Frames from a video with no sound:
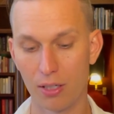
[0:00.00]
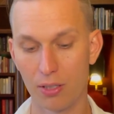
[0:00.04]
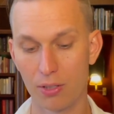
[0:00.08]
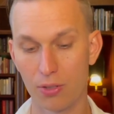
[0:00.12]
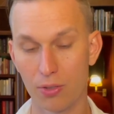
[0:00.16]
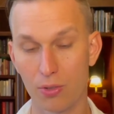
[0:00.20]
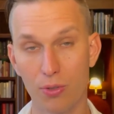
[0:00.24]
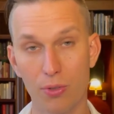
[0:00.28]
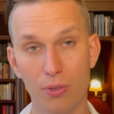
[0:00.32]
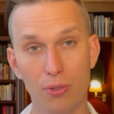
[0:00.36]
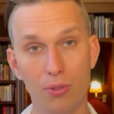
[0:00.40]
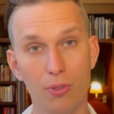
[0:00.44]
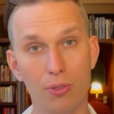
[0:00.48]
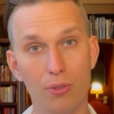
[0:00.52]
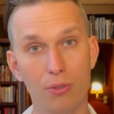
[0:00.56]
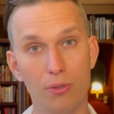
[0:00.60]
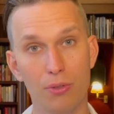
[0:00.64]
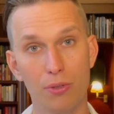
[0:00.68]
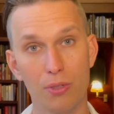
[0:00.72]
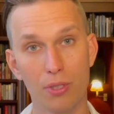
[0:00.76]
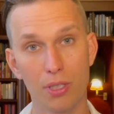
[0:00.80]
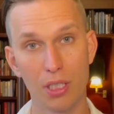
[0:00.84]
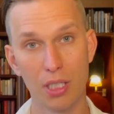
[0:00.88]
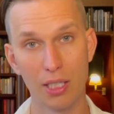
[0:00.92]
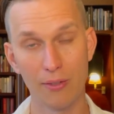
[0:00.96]
to
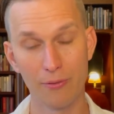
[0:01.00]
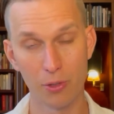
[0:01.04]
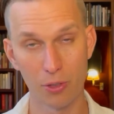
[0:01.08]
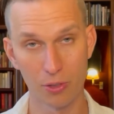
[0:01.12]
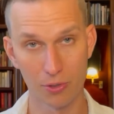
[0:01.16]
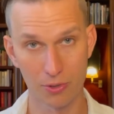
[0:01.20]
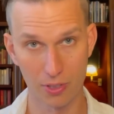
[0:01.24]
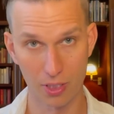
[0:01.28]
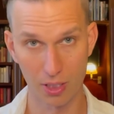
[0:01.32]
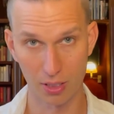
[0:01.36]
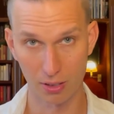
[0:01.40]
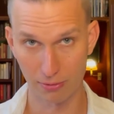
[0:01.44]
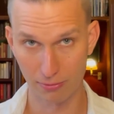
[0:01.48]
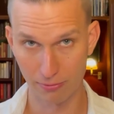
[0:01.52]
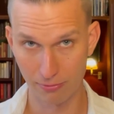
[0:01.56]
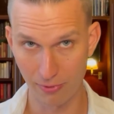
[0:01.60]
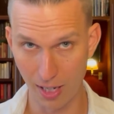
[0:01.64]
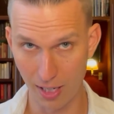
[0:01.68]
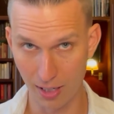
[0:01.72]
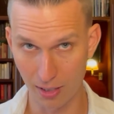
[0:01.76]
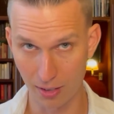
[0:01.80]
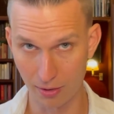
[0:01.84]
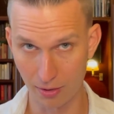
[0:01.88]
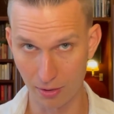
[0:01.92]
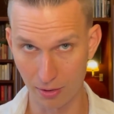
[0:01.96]
give yourself
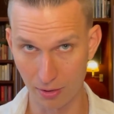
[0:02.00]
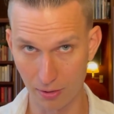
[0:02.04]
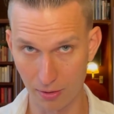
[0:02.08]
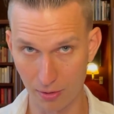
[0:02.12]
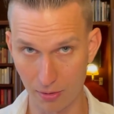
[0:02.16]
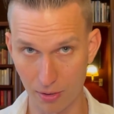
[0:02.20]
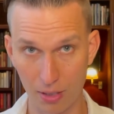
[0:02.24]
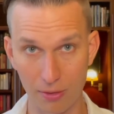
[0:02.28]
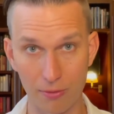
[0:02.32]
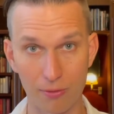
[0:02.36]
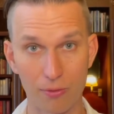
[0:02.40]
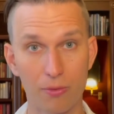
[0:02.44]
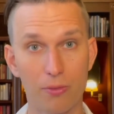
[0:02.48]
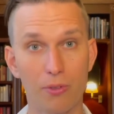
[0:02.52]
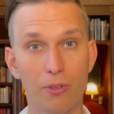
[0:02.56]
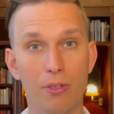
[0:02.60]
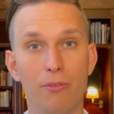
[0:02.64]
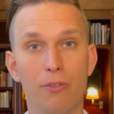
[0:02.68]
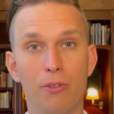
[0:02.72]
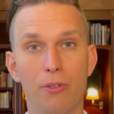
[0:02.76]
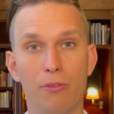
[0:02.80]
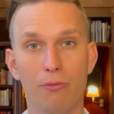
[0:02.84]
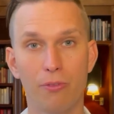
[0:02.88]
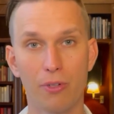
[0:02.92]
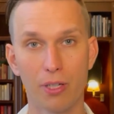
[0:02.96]
value if
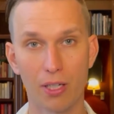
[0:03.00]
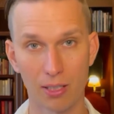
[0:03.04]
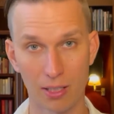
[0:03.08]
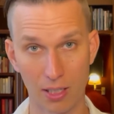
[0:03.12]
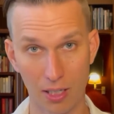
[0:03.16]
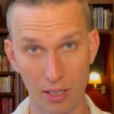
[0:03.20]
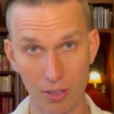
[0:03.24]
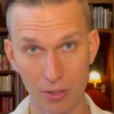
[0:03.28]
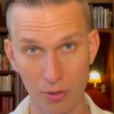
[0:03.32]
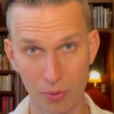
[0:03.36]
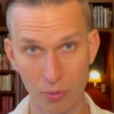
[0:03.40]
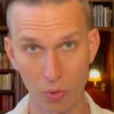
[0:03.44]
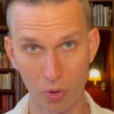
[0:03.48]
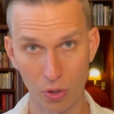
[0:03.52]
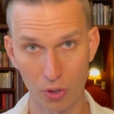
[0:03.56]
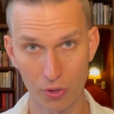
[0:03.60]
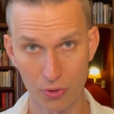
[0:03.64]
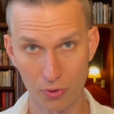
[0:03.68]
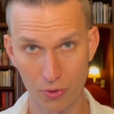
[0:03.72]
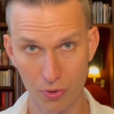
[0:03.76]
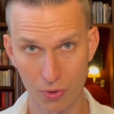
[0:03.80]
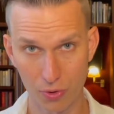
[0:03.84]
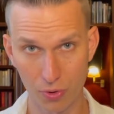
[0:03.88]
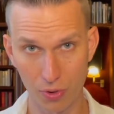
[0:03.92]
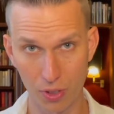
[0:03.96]
you feel like you want
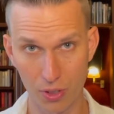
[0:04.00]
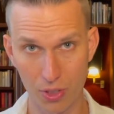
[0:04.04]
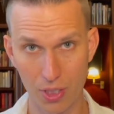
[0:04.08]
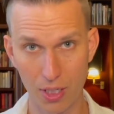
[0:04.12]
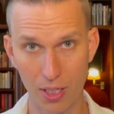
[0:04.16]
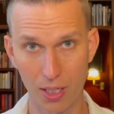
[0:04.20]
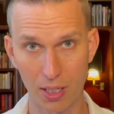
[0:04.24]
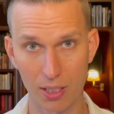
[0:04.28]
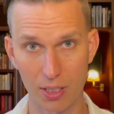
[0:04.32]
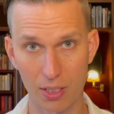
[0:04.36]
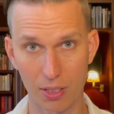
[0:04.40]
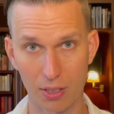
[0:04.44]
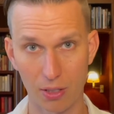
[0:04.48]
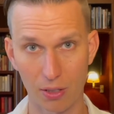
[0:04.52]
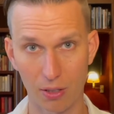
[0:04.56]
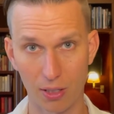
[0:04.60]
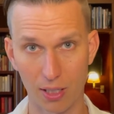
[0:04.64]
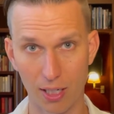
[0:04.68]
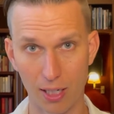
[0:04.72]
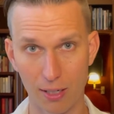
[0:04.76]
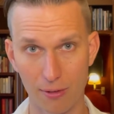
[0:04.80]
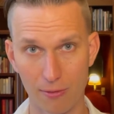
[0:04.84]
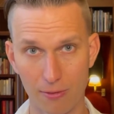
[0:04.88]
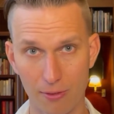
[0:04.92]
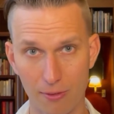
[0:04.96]
to do a change in your
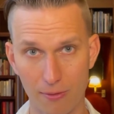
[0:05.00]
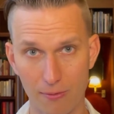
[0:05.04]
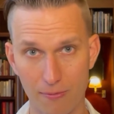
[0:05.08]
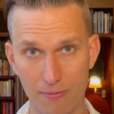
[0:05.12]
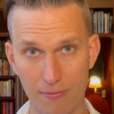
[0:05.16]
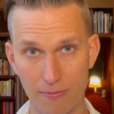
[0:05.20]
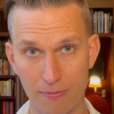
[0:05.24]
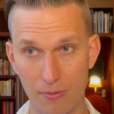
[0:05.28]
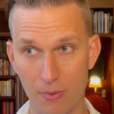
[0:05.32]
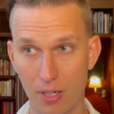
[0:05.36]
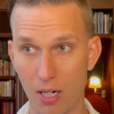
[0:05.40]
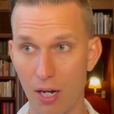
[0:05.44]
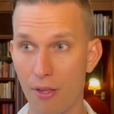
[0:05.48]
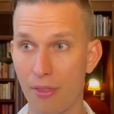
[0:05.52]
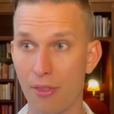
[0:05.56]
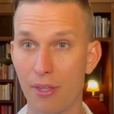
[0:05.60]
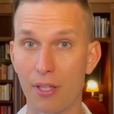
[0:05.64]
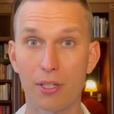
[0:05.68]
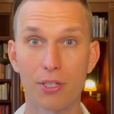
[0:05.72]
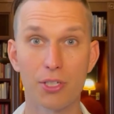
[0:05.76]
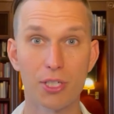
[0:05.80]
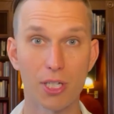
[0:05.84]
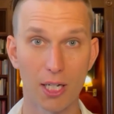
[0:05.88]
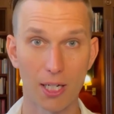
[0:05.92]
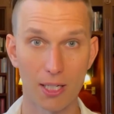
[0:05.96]
life. I
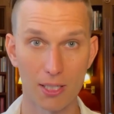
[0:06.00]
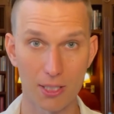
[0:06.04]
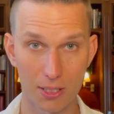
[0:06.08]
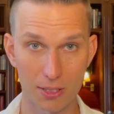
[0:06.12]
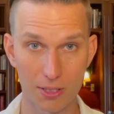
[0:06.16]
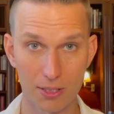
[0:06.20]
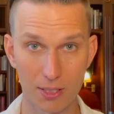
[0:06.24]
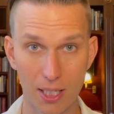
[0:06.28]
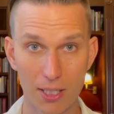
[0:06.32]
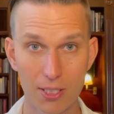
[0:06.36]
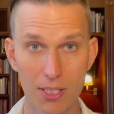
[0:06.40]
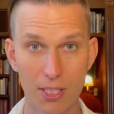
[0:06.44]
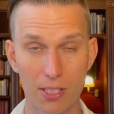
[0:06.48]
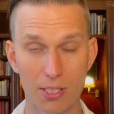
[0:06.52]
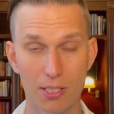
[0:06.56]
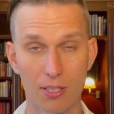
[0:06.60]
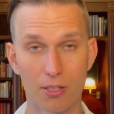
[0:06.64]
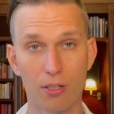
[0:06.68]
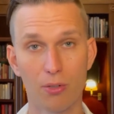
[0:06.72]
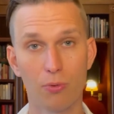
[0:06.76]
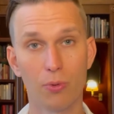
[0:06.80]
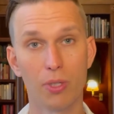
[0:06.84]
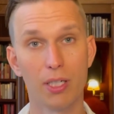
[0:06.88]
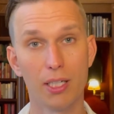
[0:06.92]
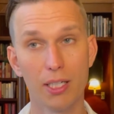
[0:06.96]
think change is
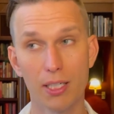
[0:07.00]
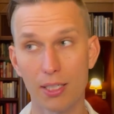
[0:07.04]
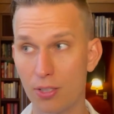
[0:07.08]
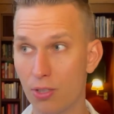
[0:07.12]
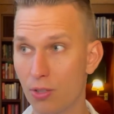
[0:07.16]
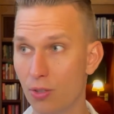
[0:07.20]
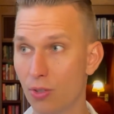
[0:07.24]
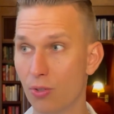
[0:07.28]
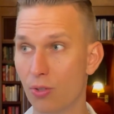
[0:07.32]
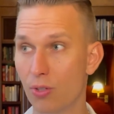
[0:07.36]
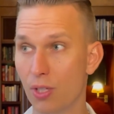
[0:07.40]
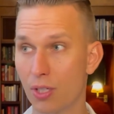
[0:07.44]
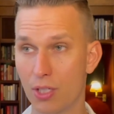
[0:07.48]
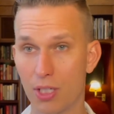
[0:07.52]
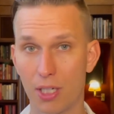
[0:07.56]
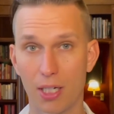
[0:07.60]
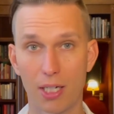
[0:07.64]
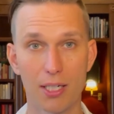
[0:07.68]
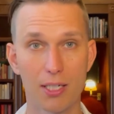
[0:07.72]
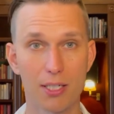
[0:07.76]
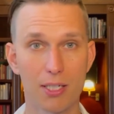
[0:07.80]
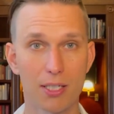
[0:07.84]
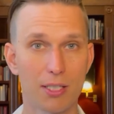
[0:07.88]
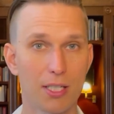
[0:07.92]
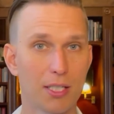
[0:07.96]
necessary. We need to do the
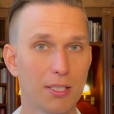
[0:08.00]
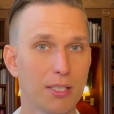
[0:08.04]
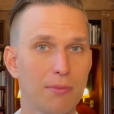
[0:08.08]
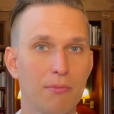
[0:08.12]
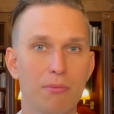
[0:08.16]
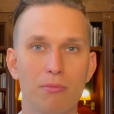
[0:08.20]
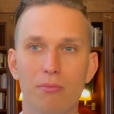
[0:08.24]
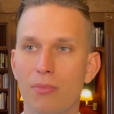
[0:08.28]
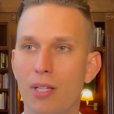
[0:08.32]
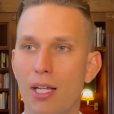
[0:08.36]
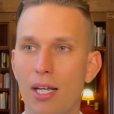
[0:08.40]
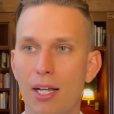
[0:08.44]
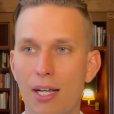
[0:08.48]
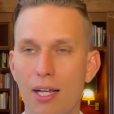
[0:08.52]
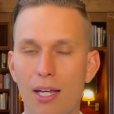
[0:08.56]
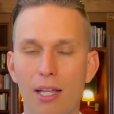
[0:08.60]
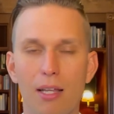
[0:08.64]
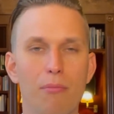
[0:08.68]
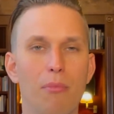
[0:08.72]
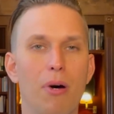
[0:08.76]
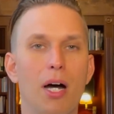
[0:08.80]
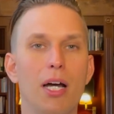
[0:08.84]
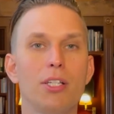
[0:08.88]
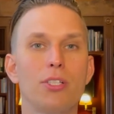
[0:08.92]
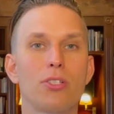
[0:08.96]
change.
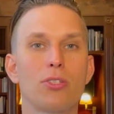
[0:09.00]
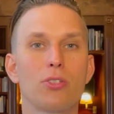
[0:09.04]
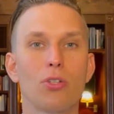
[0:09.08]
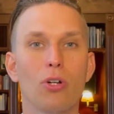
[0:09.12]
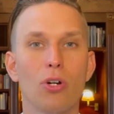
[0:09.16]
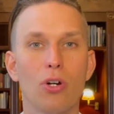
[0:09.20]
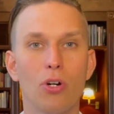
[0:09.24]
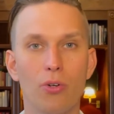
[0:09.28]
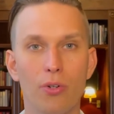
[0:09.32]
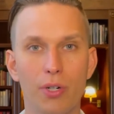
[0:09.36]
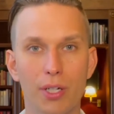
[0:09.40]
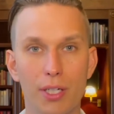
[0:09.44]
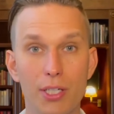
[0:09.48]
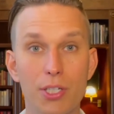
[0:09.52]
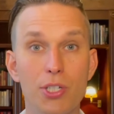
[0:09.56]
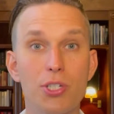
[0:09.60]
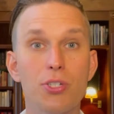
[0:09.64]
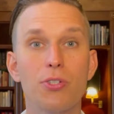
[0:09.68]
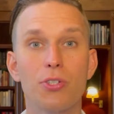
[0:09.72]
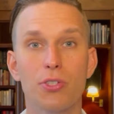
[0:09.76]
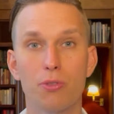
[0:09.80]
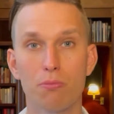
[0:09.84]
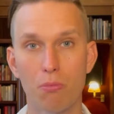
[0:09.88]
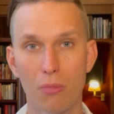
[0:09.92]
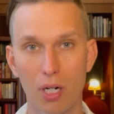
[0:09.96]
My story is
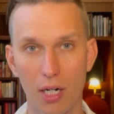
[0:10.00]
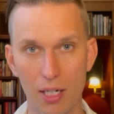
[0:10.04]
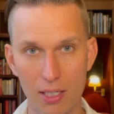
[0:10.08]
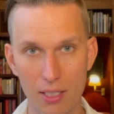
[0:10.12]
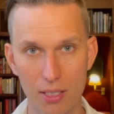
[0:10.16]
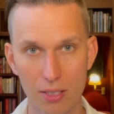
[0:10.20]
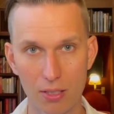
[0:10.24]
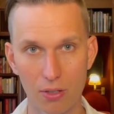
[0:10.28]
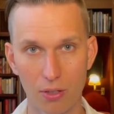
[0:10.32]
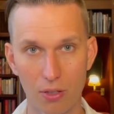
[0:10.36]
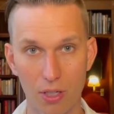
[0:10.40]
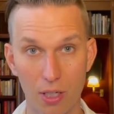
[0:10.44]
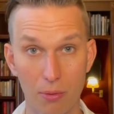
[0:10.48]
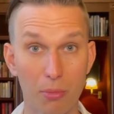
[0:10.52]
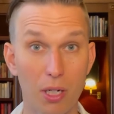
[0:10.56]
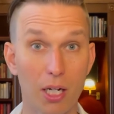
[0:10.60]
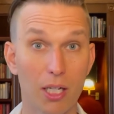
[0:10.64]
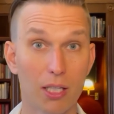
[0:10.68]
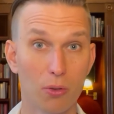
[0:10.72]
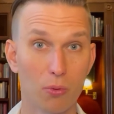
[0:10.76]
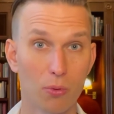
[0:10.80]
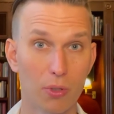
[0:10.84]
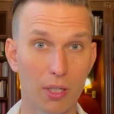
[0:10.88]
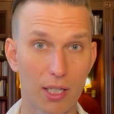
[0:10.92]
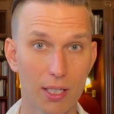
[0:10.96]
just my story, by
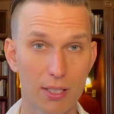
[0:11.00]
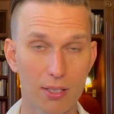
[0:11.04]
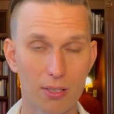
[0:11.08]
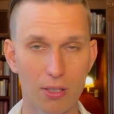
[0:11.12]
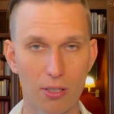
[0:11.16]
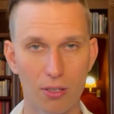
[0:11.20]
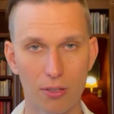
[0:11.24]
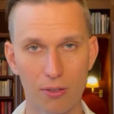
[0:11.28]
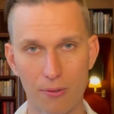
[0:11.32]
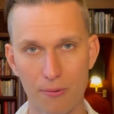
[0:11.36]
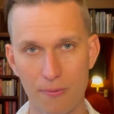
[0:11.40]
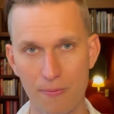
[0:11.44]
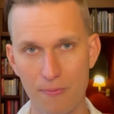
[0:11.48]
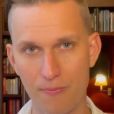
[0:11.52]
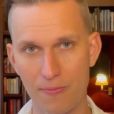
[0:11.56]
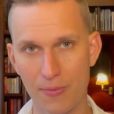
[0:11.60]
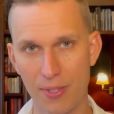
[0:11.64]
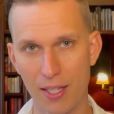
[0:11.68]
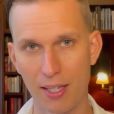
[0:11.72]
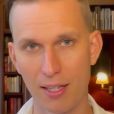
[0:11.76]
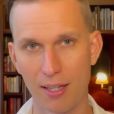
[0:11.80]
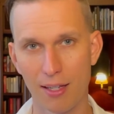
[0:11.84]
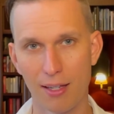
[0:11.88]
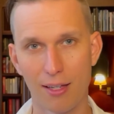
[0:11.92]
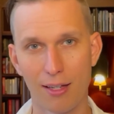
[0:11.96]
the way, so
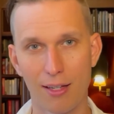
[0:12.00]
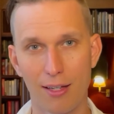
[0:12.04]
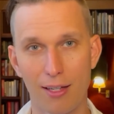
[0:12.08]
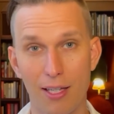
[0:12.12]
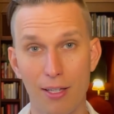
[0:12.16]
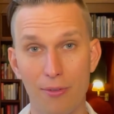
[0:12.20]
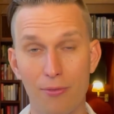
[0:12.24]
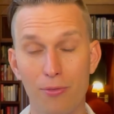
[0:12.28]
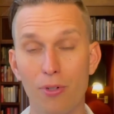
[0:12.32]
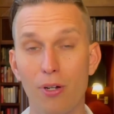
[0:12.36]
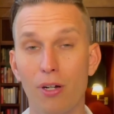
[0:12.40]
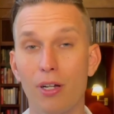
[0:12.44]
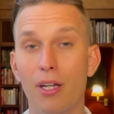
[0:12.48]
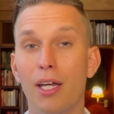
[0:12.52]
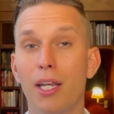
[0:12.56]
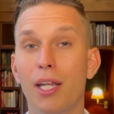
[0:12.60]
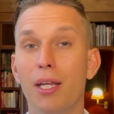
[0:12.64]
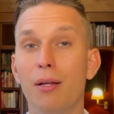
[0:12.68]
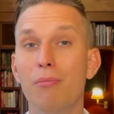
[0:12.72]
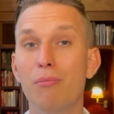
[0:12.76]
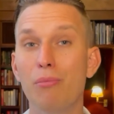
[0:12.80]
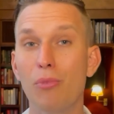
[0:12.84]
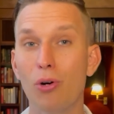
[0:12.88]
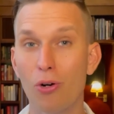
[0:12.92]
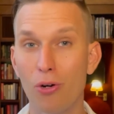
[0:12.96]
if you're
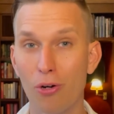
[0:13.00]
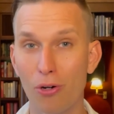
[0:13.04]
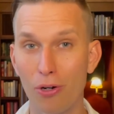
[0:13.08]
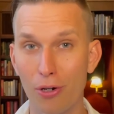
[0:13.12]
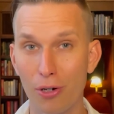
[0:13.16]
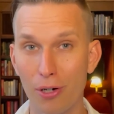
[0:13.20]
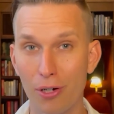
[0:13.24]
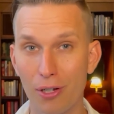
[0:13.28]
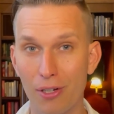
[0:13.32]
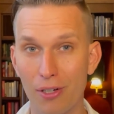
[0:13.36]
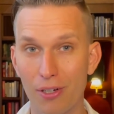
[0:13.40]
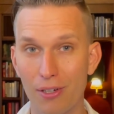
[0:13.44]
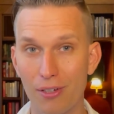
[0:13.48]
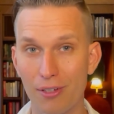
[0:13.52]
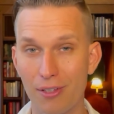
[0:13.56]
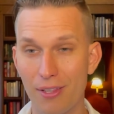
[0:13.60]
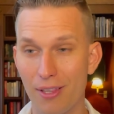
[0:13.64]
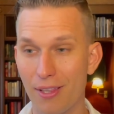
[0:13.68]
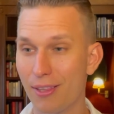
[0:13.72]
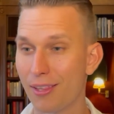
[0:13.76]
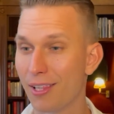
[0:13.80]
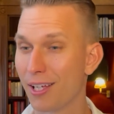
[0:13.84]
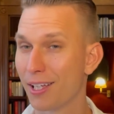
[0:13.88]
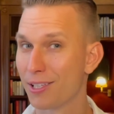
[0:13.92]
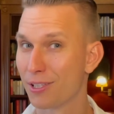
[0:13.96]
getting bored,
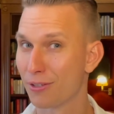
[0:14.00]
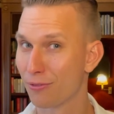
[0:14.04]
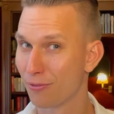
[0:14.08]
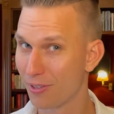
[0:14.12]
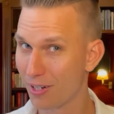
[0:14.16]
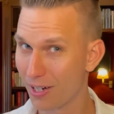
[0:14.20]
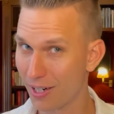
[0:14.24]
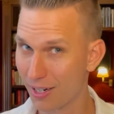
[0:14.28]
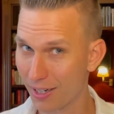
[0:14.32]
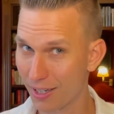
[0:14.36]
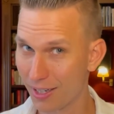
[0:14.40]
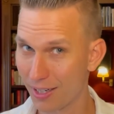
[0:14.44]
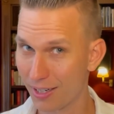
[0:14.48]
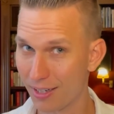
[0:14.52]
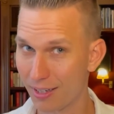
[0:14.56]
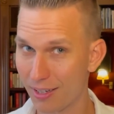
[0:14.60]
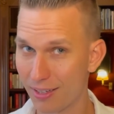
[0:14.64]
that's fine.